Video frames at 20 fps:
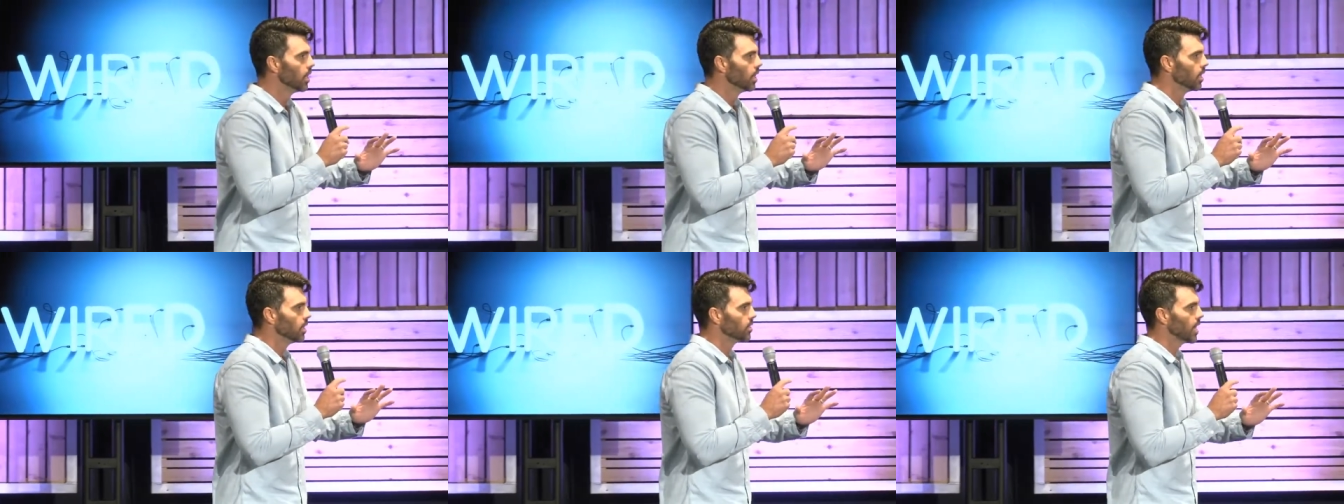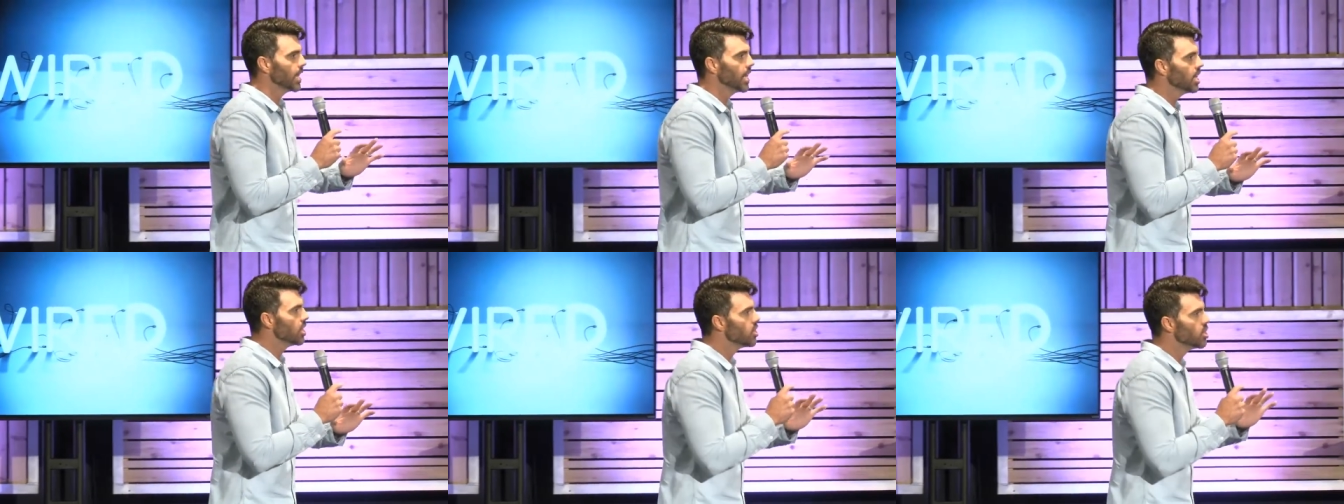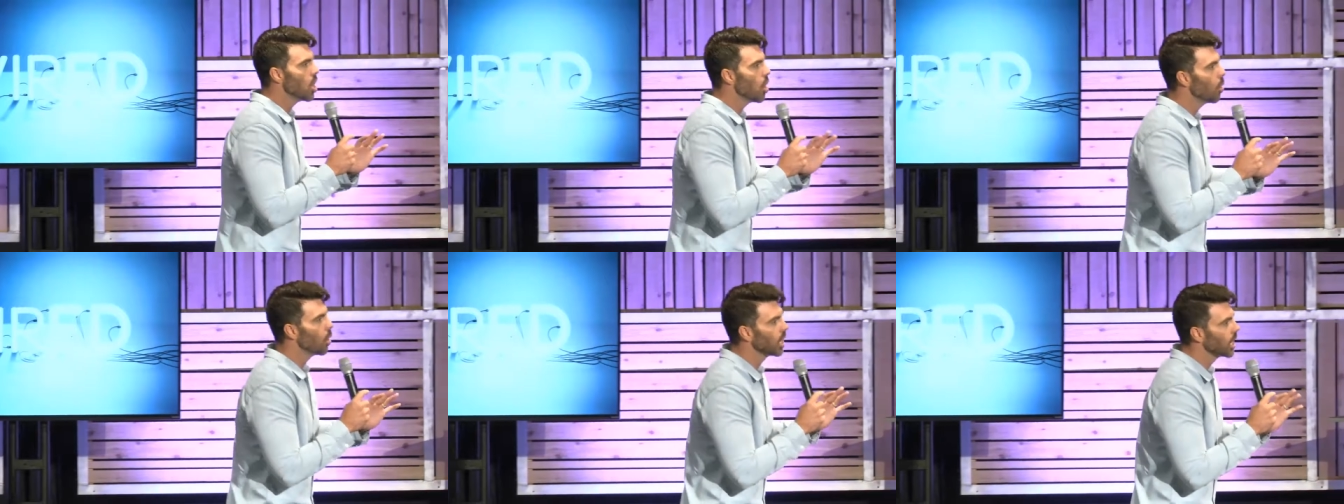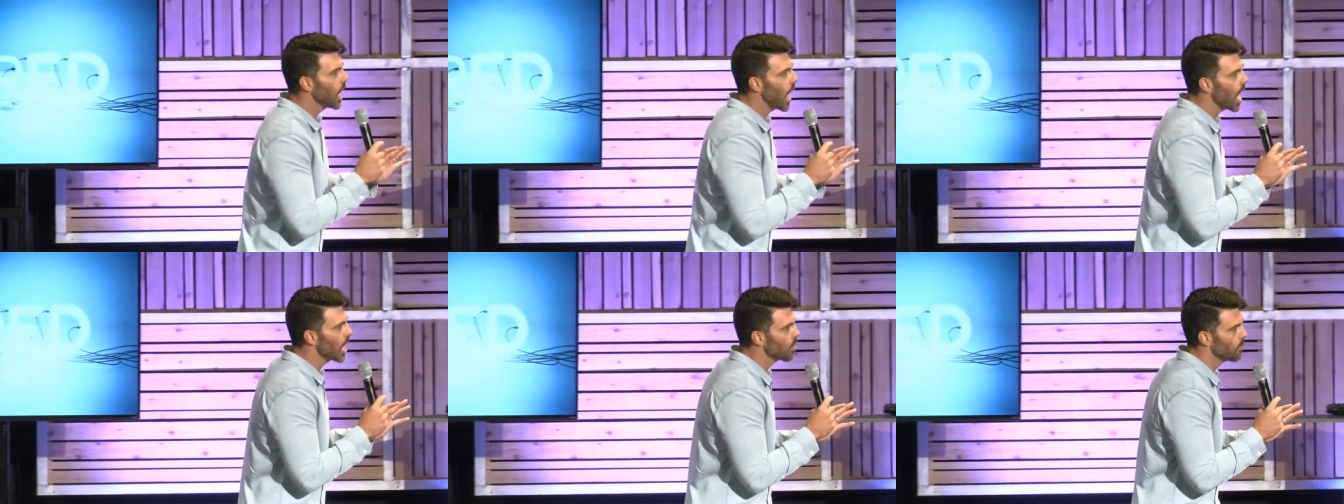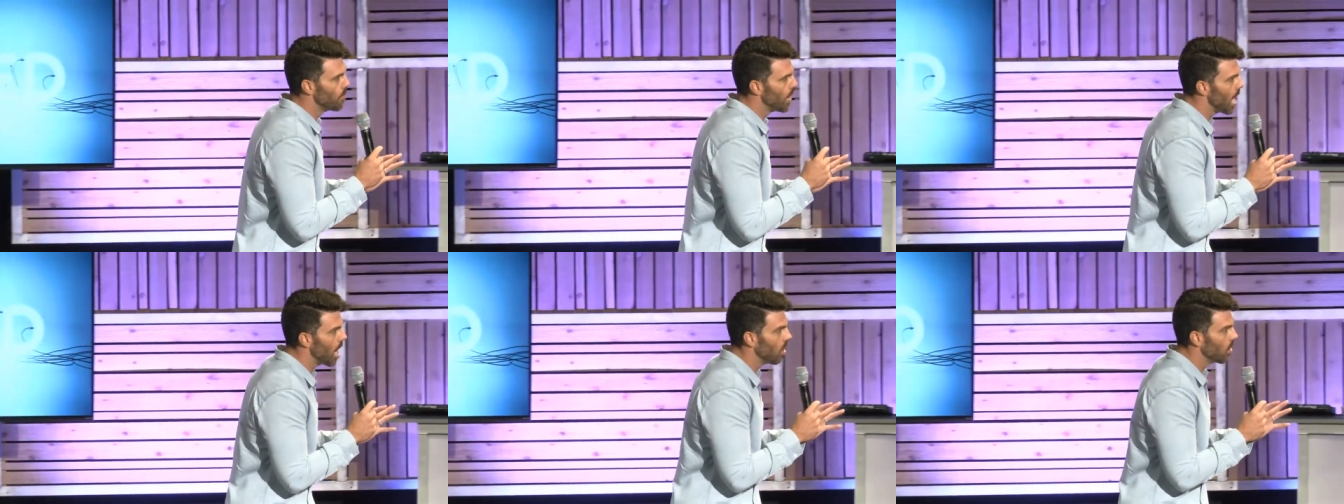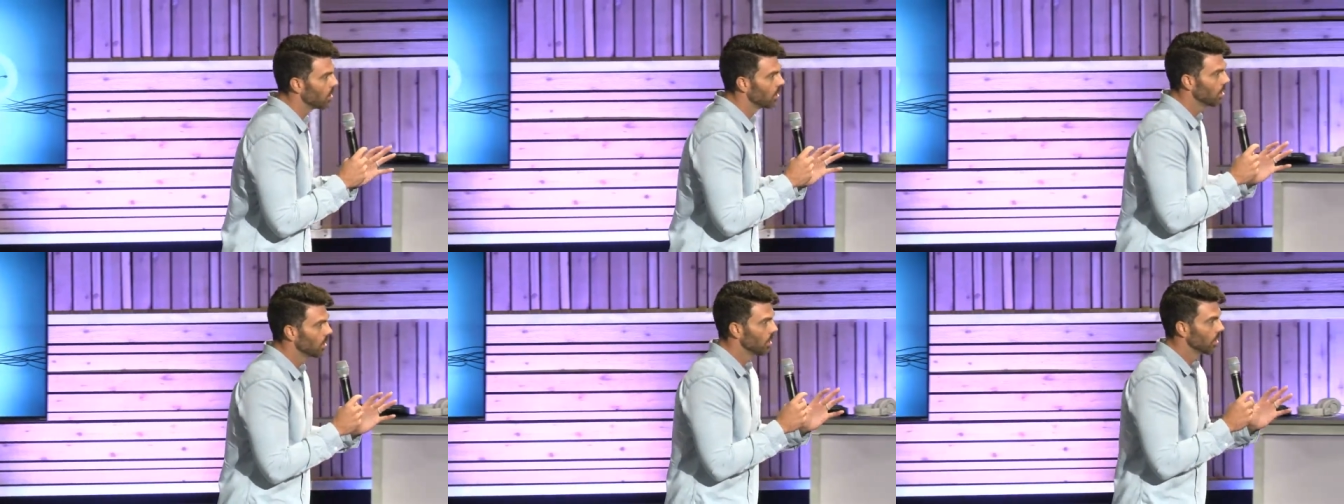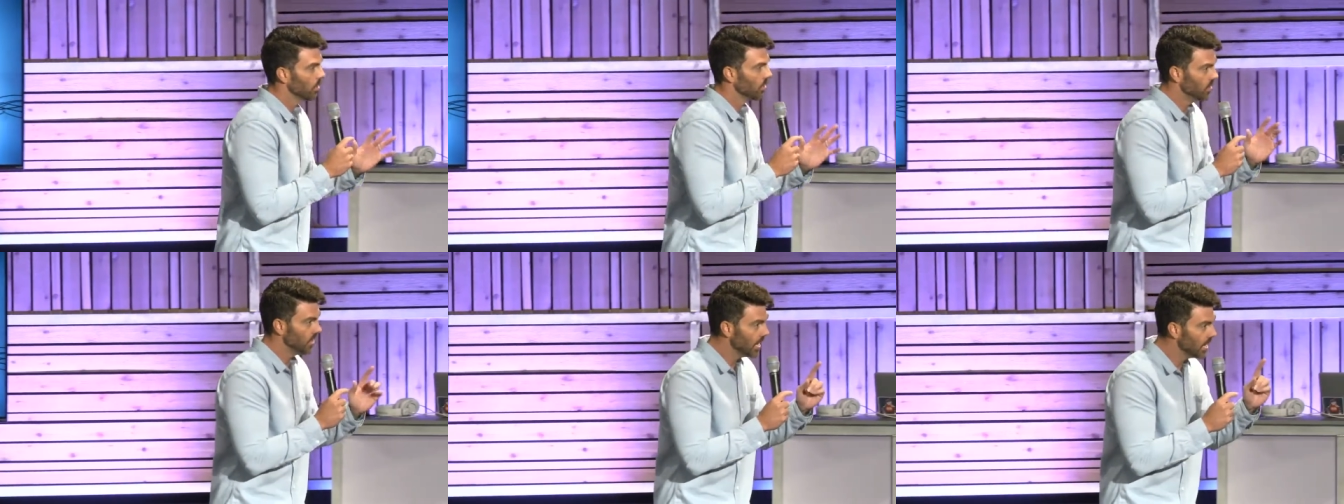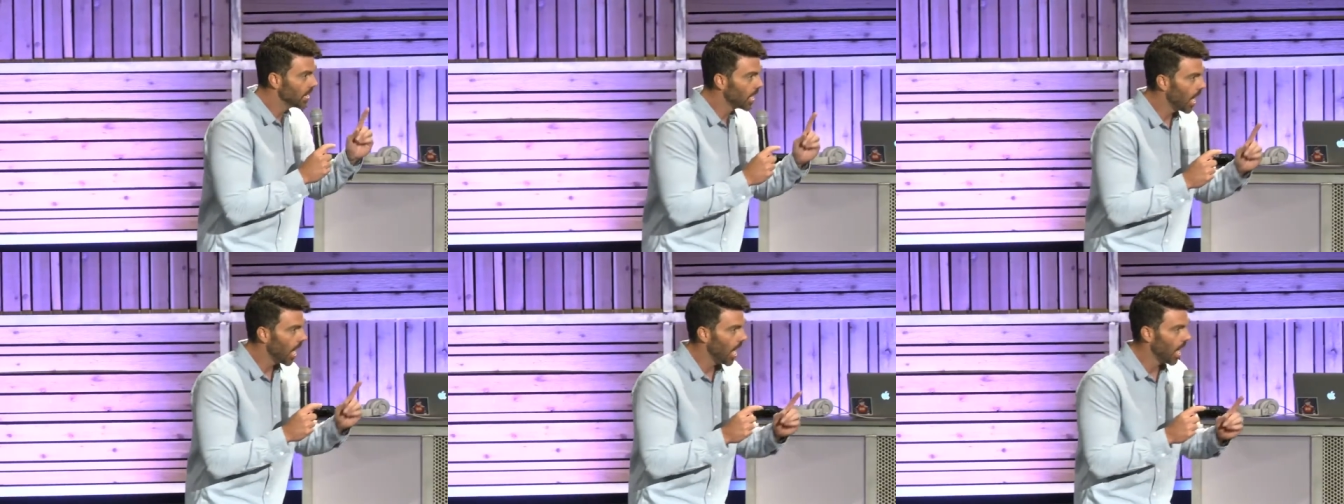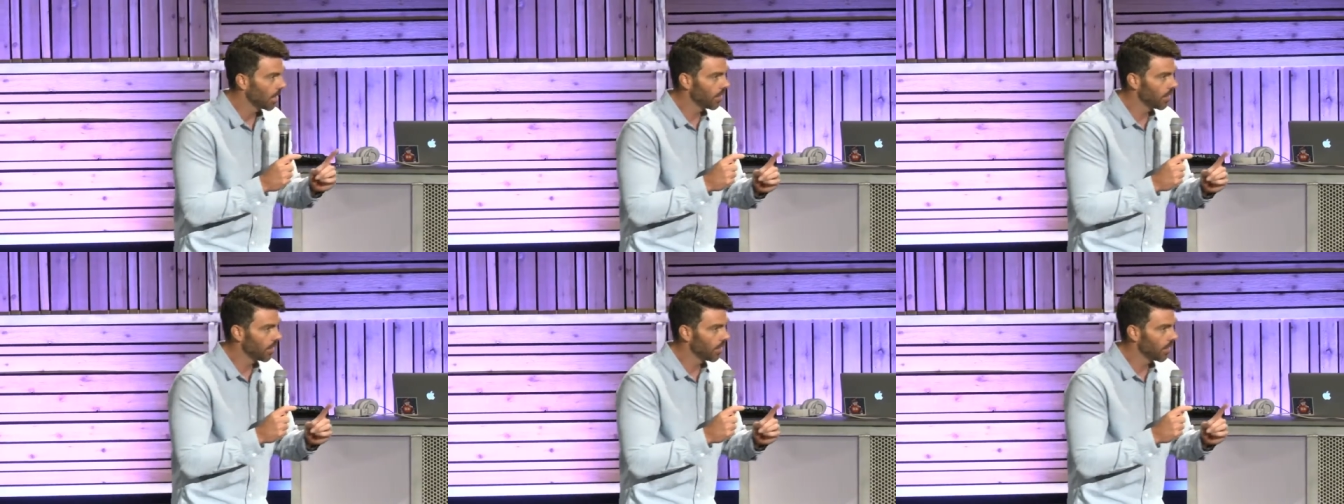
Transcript: They didn't know a lot about the God,